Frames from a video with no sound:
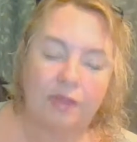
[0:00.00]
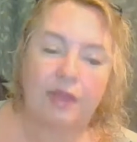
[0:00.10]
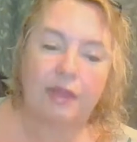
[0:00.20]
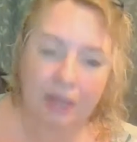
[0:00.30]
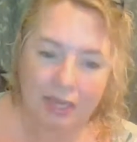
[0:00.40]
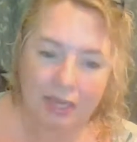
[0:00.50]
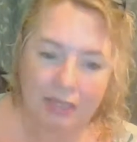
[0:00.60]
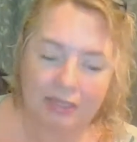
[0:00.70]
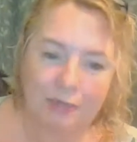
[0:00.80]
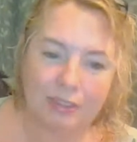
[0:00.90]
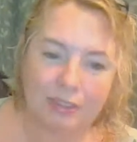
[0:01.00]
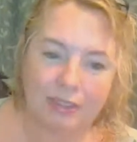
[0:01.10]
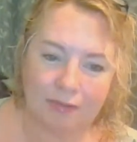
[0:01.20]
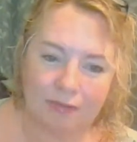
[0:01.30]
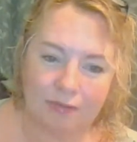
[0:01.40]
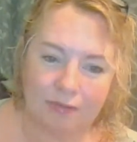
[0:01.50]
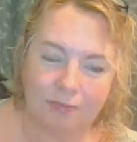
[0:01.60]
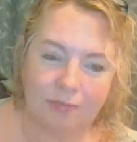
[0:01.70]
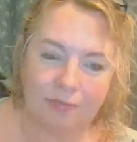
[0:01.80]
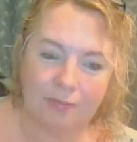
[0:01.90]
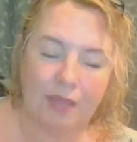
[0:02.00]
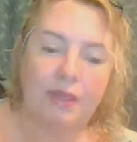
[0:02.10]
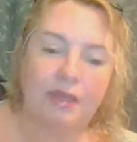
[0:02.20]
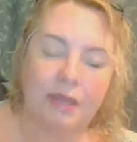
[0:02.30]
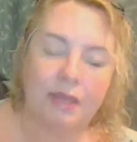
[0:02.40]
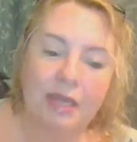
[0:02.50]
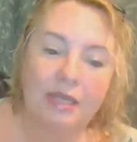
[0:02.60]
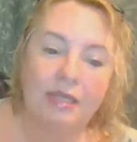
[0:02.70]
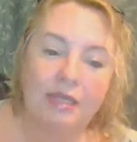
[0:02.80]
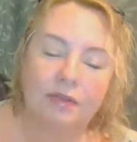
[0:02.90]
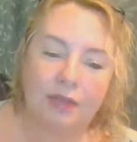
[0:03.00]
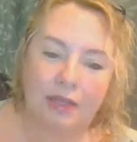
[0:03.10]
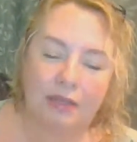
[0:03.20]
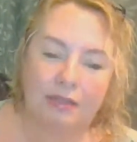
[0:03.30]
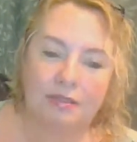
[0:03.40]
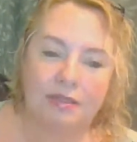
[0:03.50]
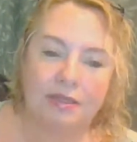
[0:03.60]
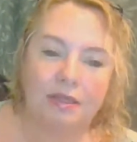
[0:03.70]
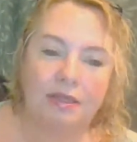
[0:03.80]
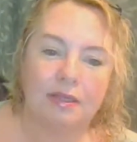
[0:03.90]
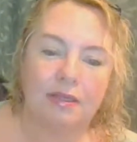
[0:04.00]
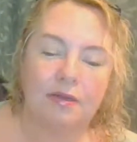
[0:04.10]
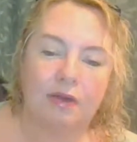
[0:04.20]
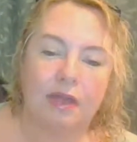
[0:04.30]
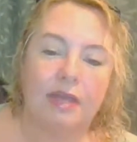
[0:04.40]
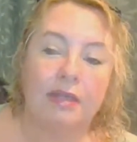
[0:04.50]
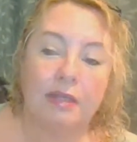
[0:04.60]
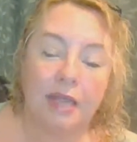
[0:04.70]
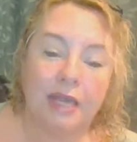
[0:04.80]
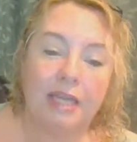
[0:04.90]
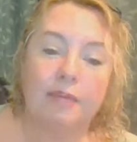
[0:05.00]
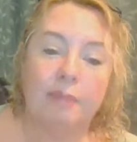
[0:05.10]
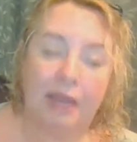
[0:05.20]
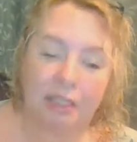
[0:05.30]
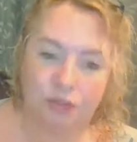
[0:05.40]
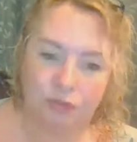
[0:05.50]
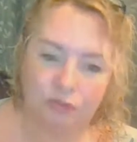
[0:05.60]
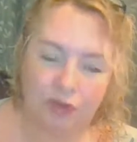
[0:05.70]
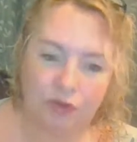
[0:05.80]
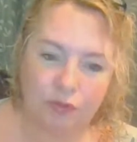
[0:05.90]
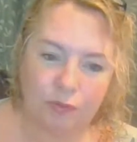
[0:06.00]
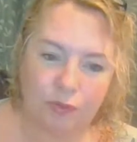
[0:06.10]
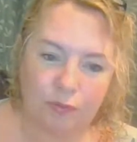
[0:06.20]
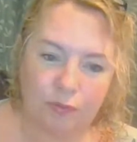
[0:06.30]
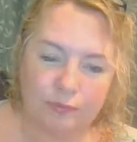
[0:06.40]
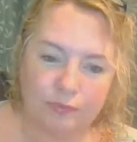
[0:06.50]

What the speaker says: They need someone to love them. They need things, right? And need makes you vulnerable.